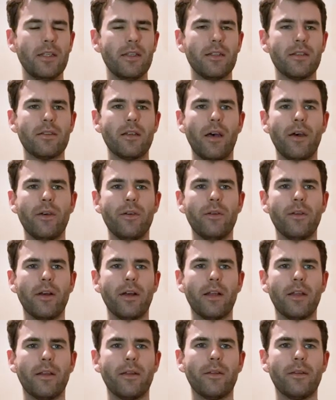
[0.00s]
So
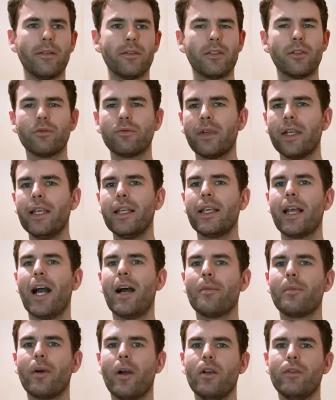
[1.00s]
to
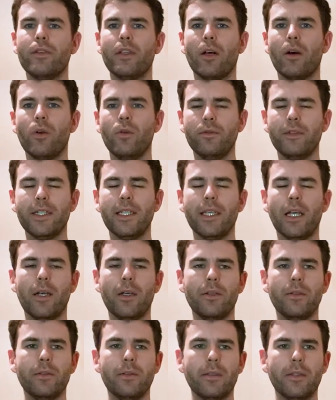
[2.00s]
recap over the whole
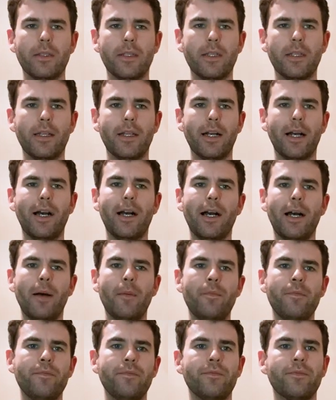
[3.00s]
video, um,